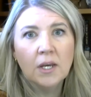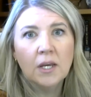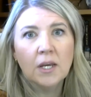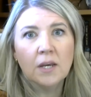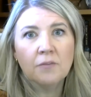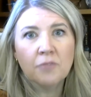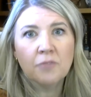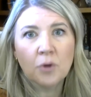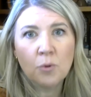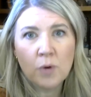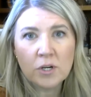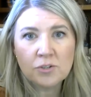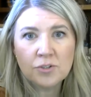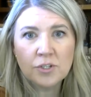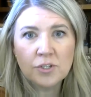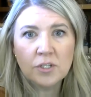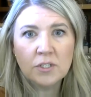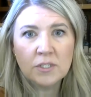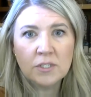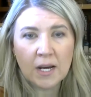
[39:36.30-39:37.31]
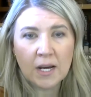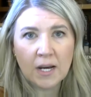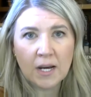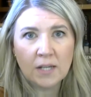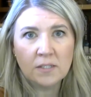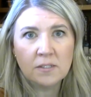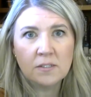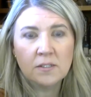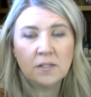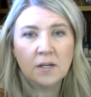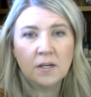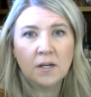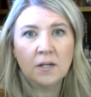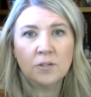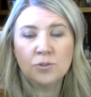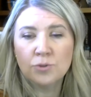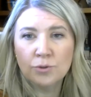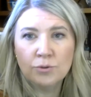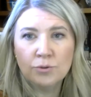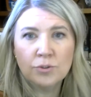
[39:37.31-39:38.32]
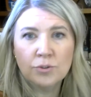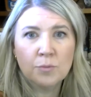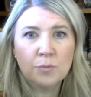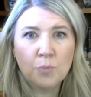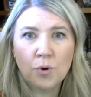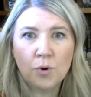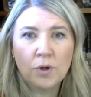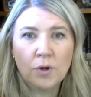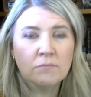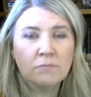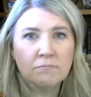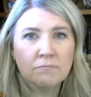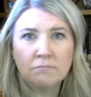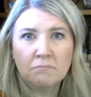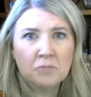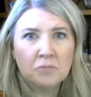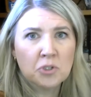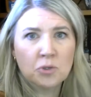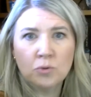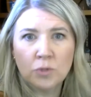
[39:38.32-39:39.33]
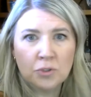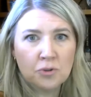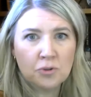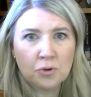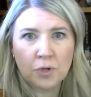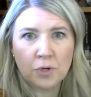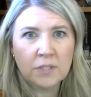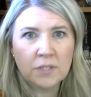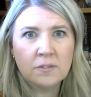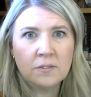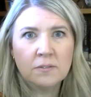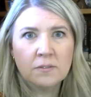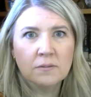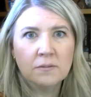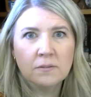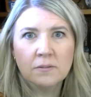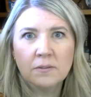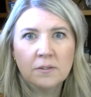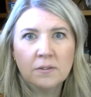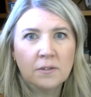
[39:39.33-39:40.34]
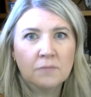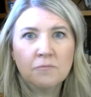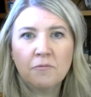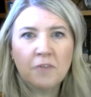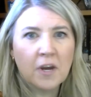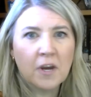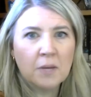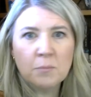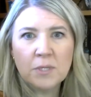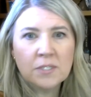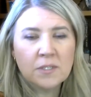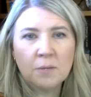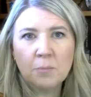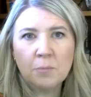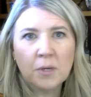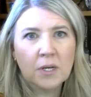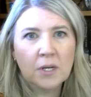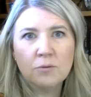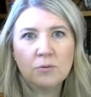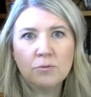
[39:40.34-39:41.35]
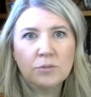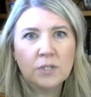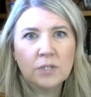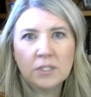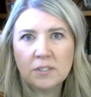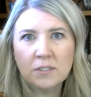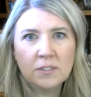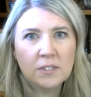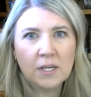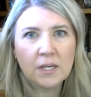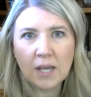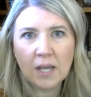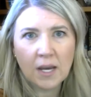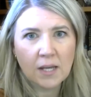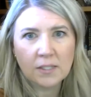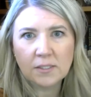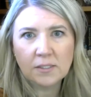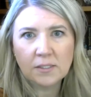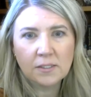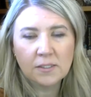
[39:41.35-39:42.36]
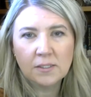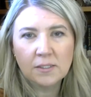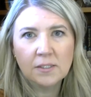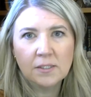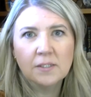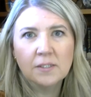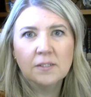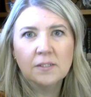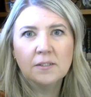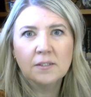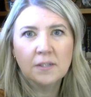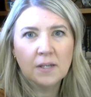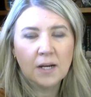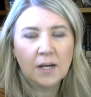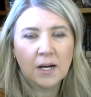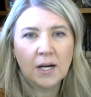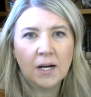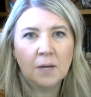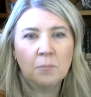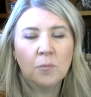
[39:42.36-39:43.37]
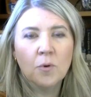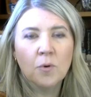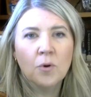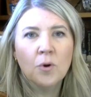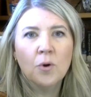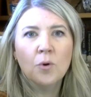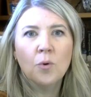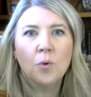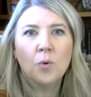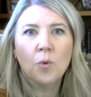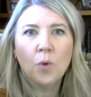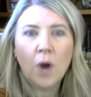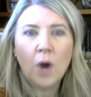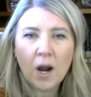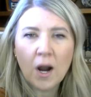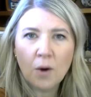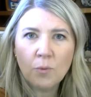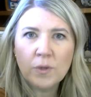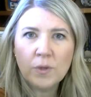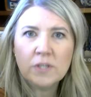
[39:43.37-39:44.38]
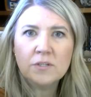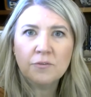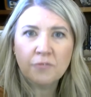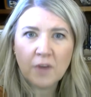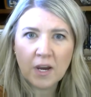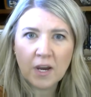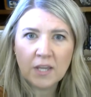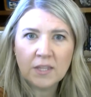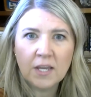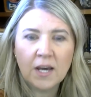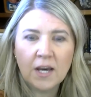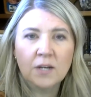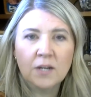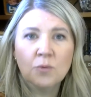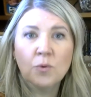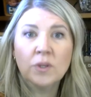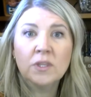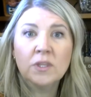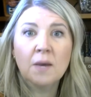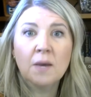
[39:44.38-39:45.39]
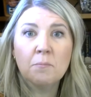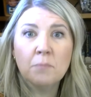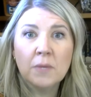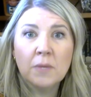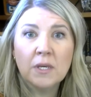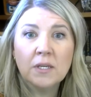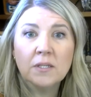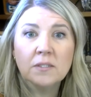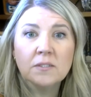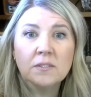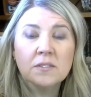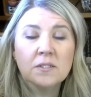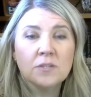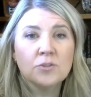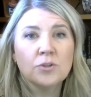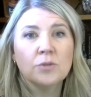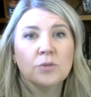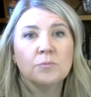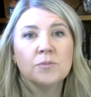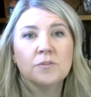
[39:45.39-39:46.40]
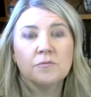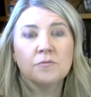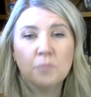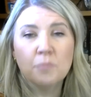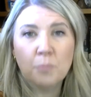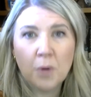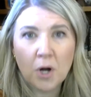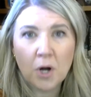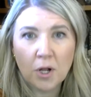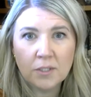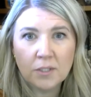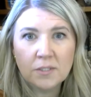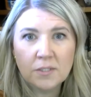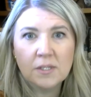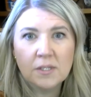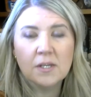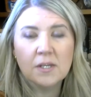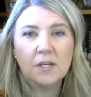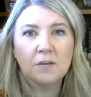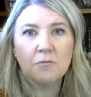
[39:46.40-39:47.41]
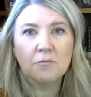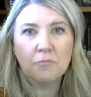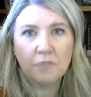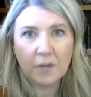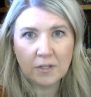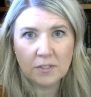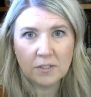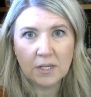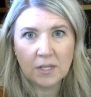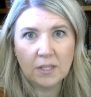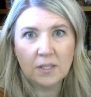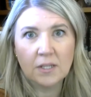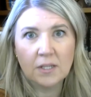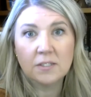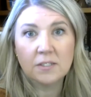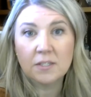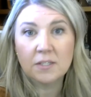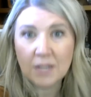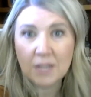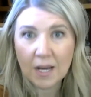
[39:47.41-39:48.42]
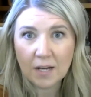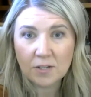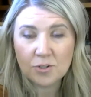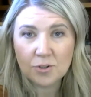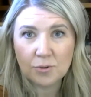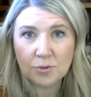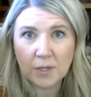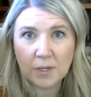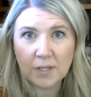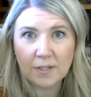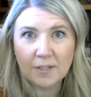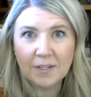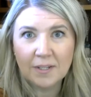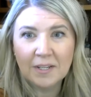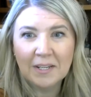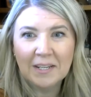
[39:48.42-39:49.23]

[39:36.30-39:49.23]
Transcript: if a question is asked, do you support school choice? Find me somebody who doesn't say yes. How we define that and what that means in terms of policy and funding that is attached to it,